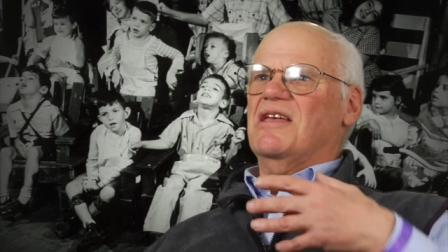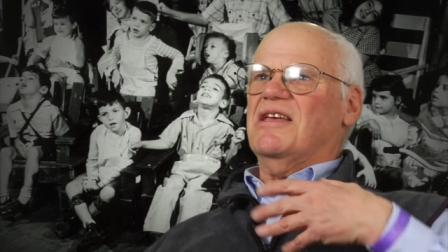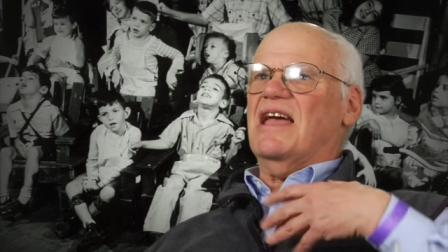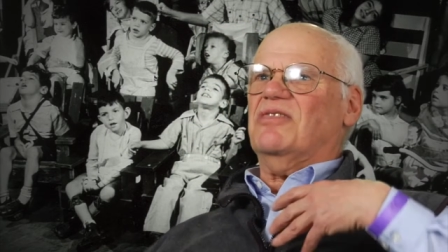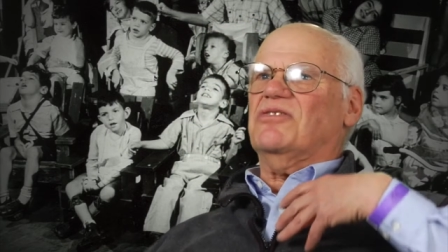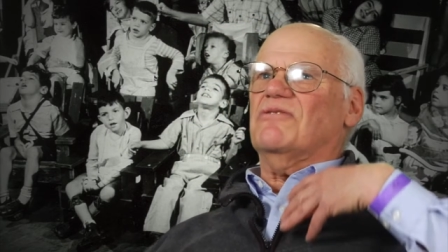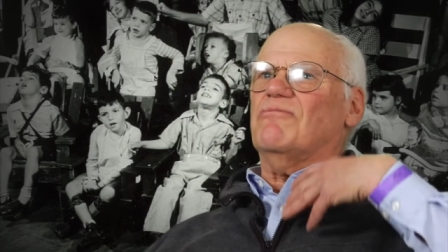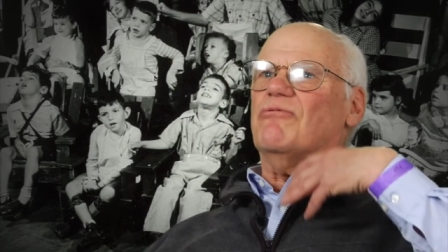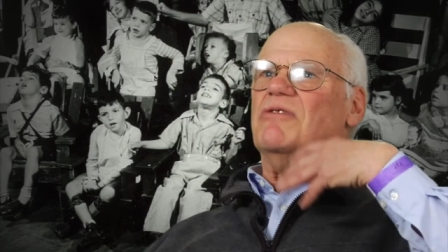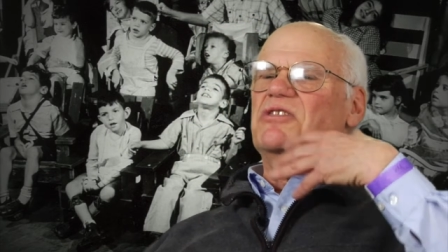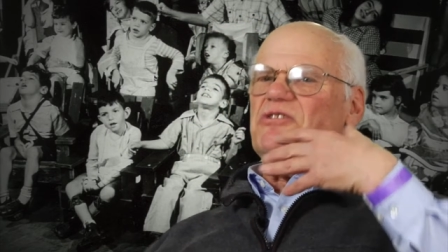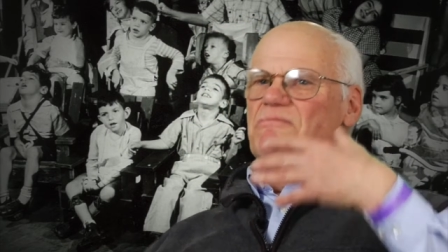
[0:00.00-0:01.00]
get the
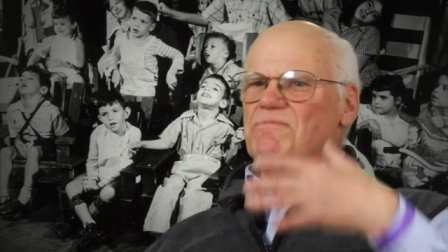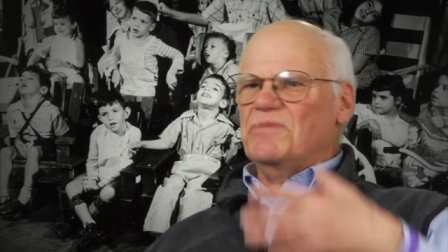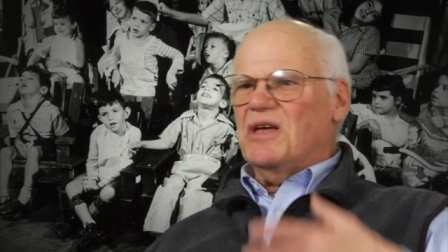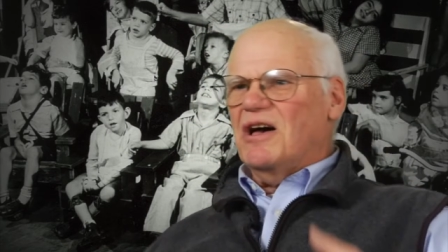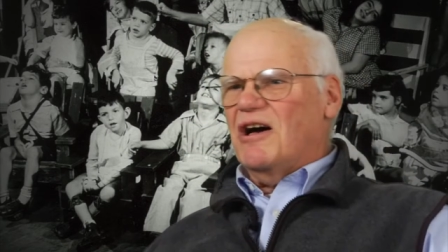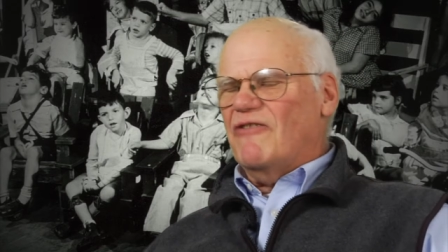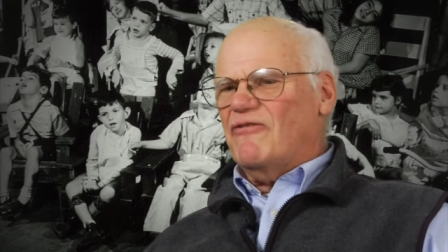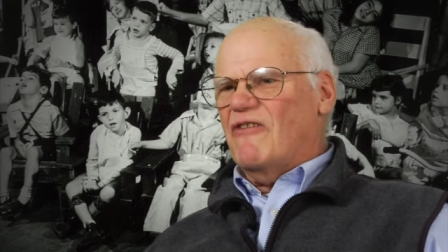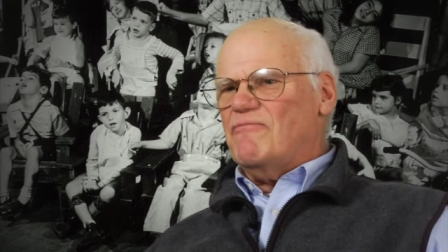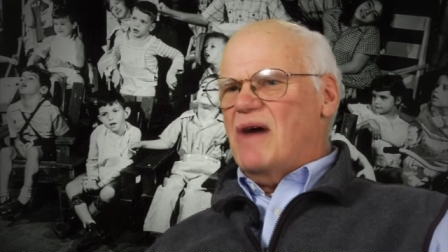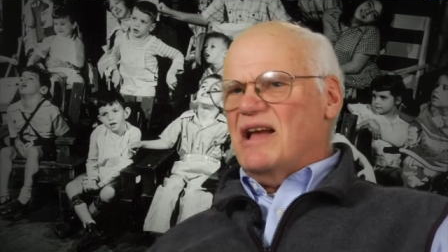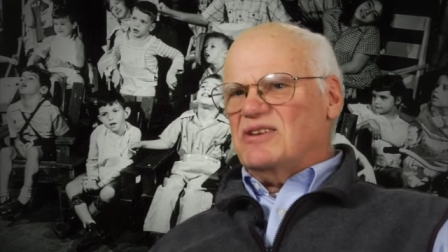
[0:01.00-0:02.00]
rhythm of,
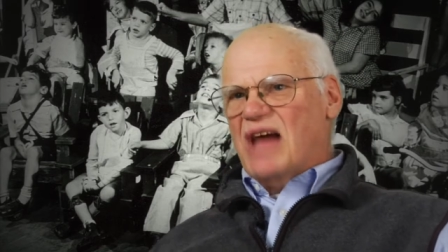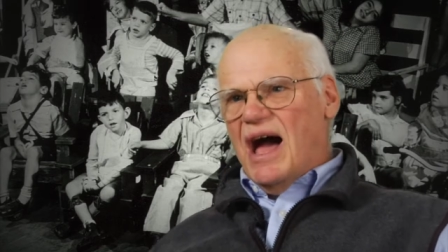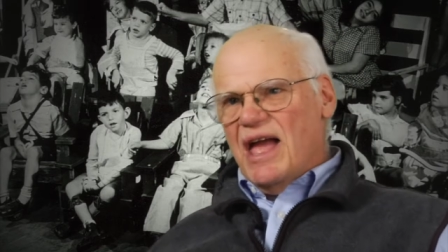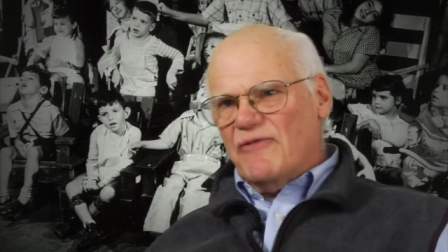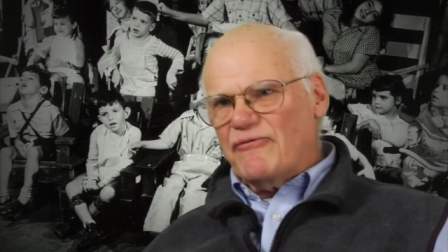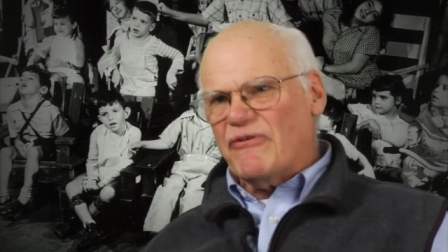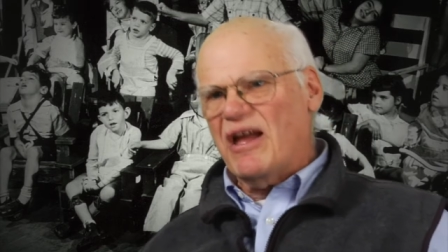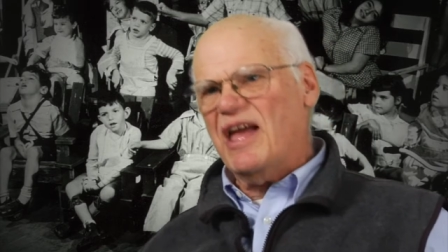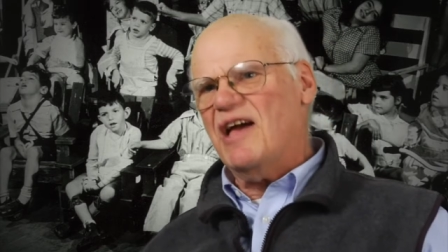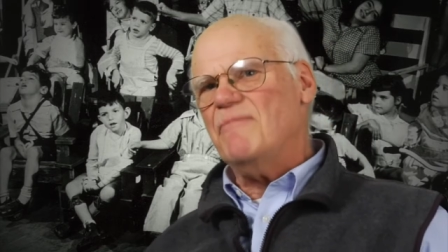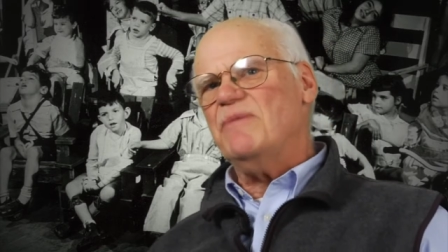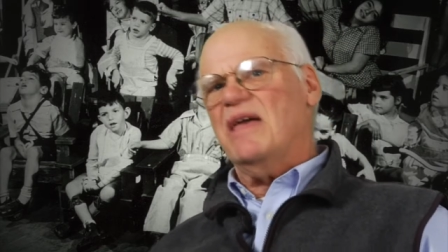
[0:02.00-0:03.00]
of my
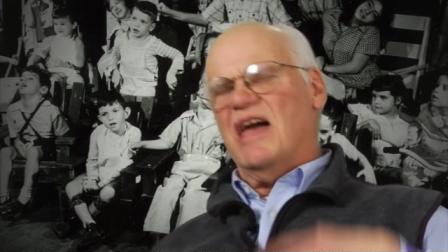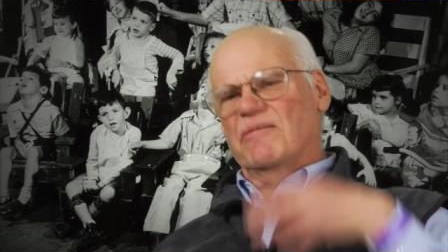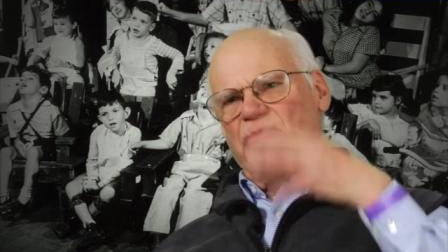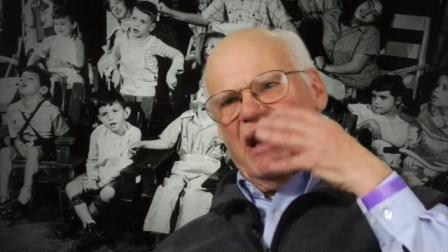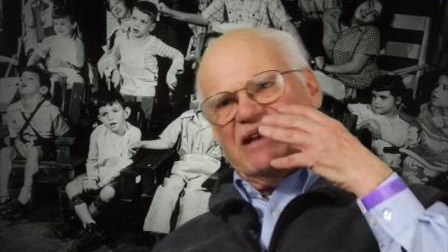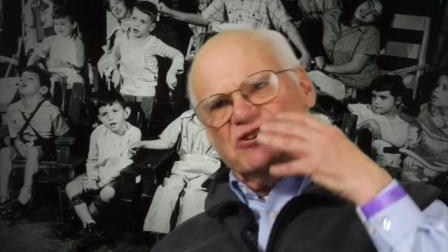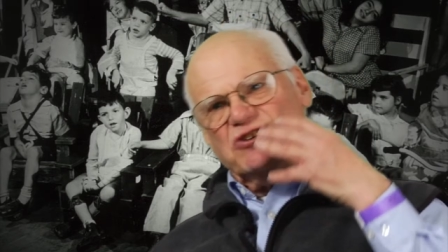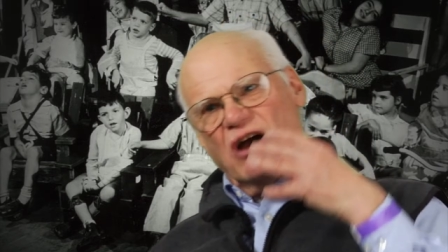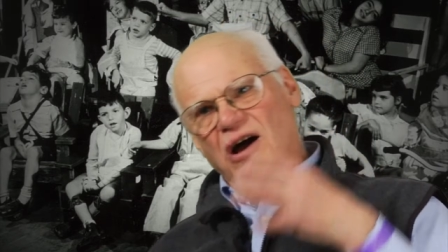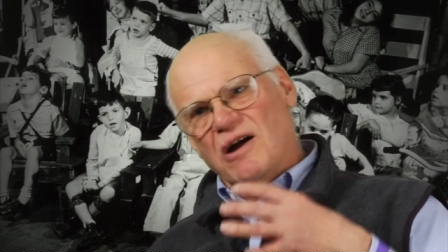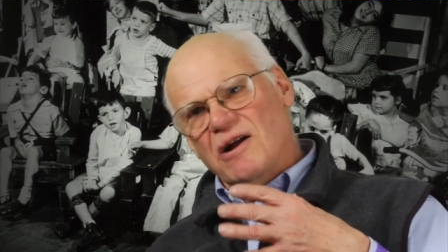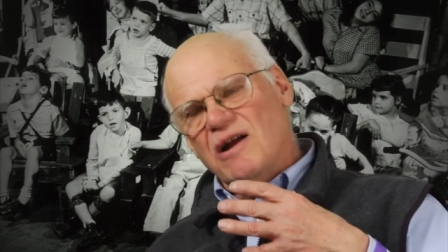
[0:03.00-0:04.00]
diaphragm and my
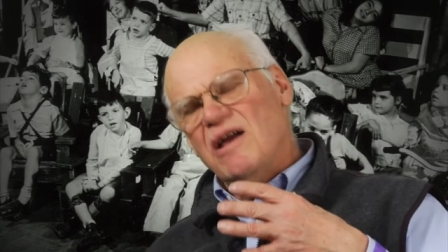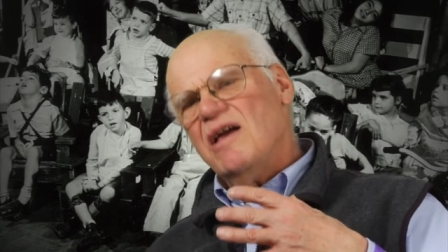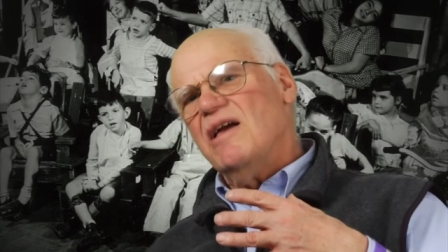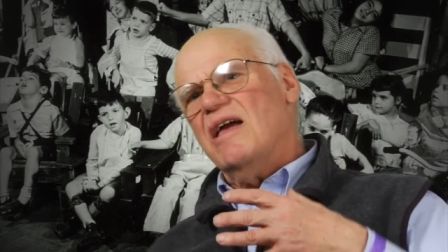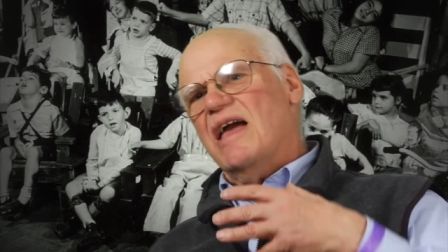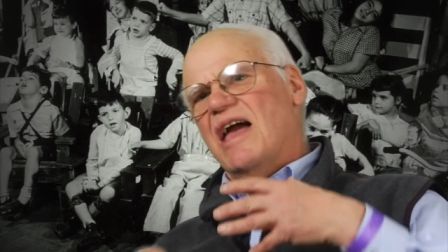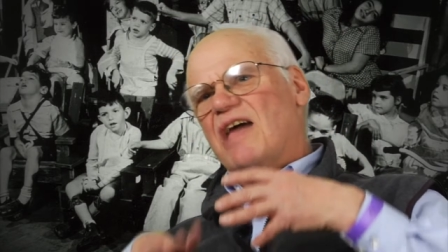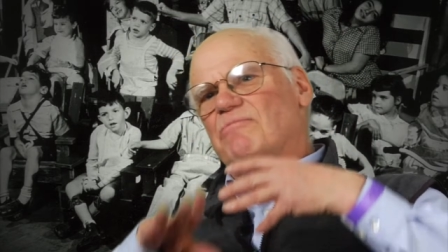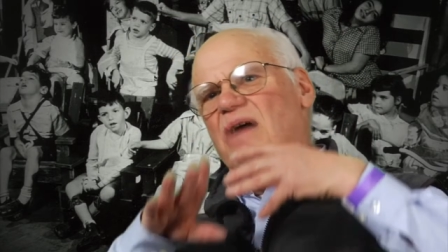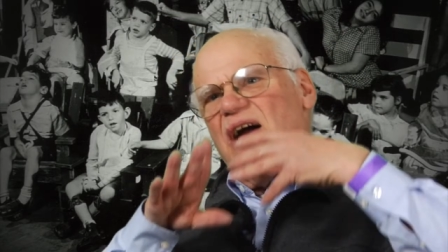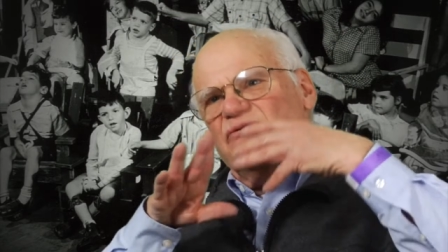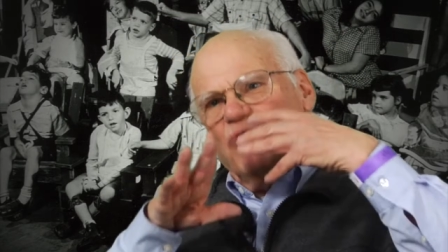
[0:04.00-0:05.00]
tongue and
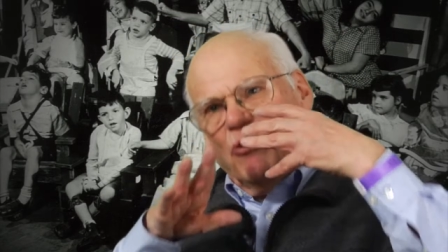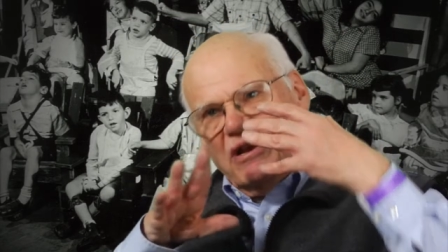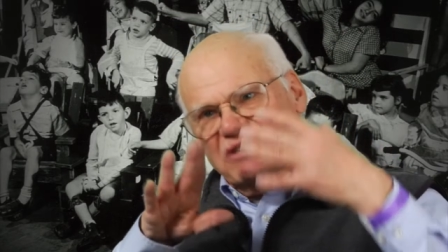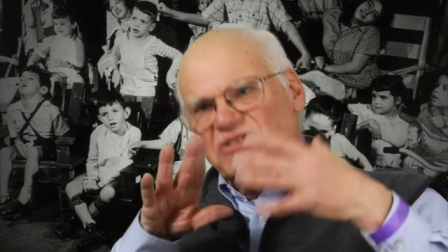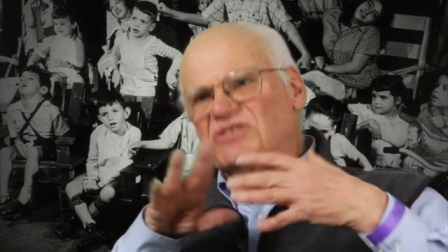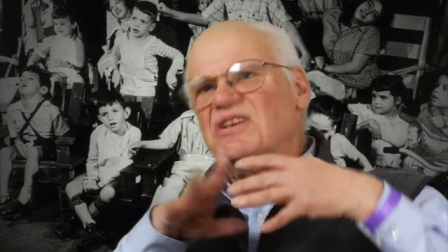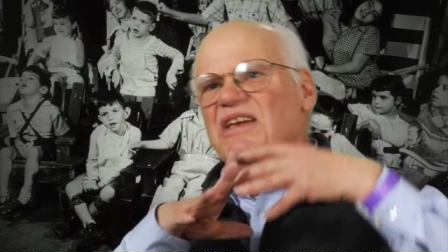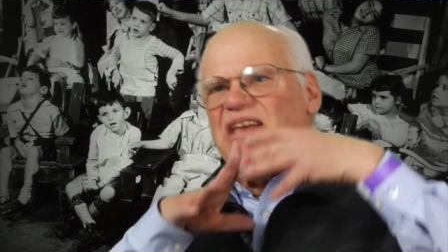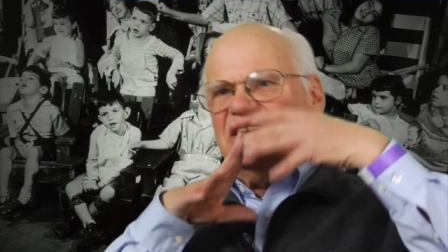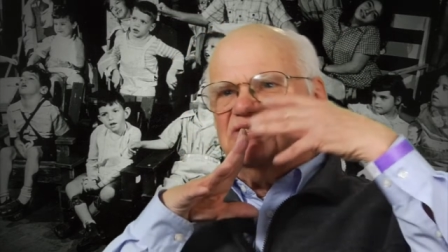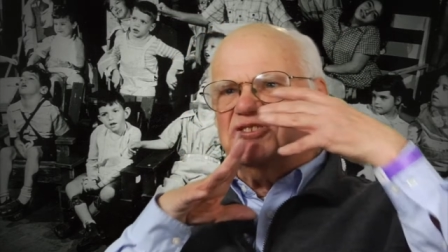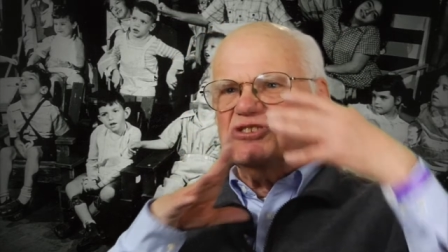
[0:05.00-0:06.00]
my voice
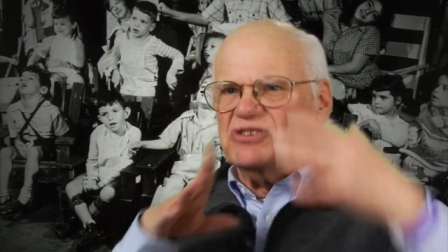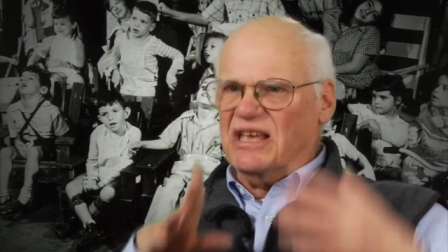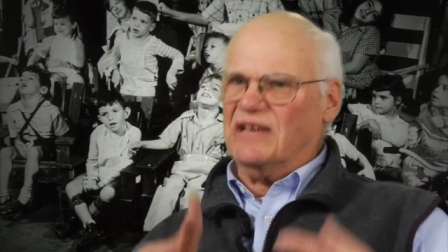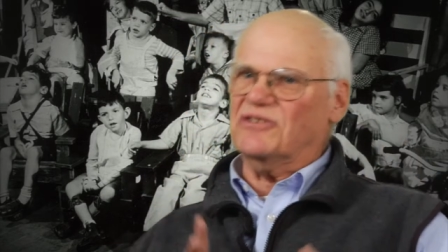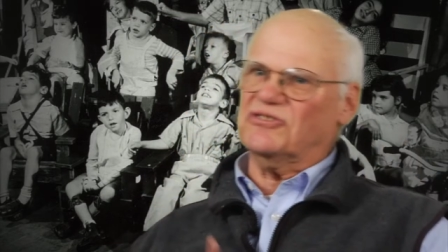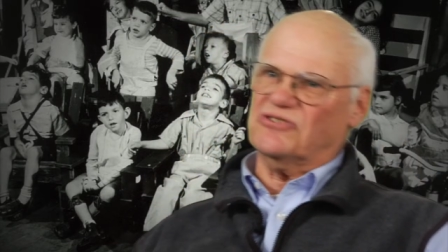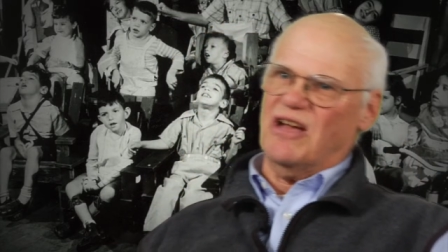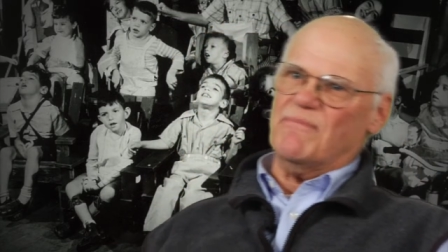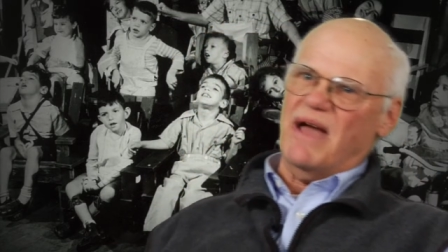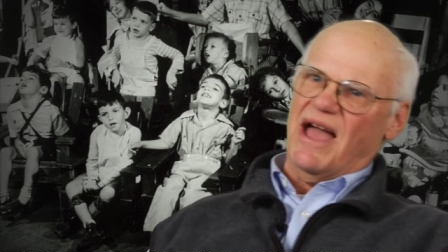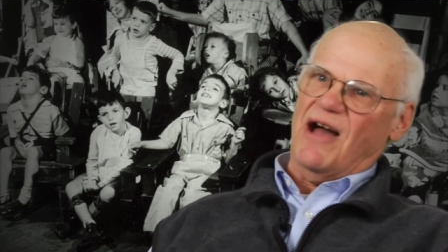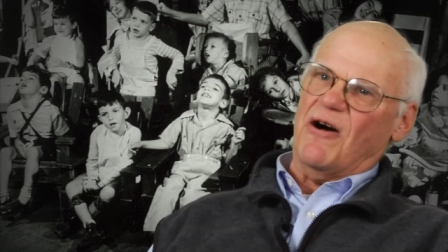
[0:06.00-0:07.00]
in sync
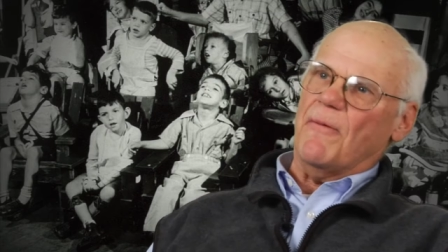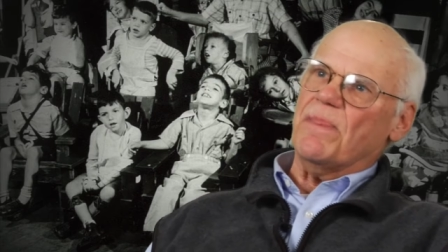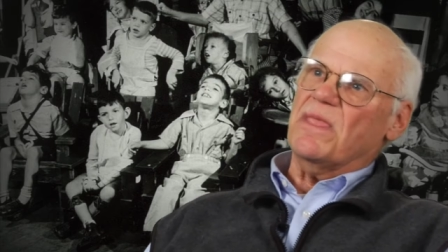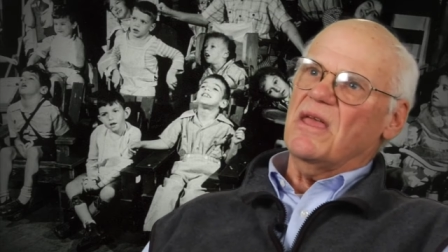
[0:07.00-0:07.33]
somehow.